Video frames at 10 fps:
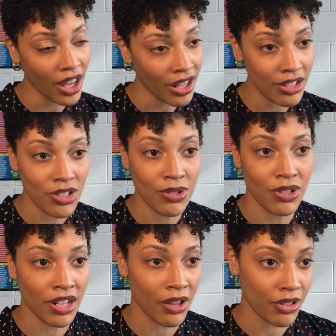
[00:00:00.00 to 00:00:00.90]
attitude
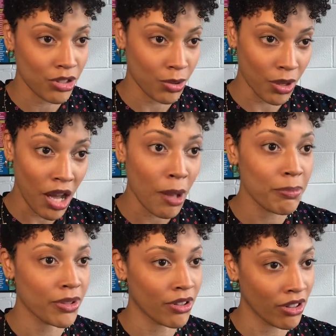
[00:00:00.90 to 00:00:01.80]
and how they showed
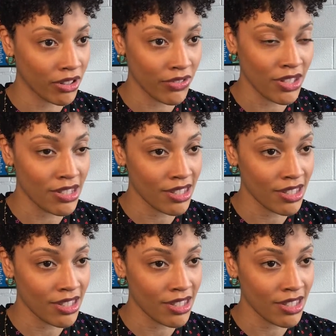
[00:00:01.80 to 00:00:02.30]
up and all of these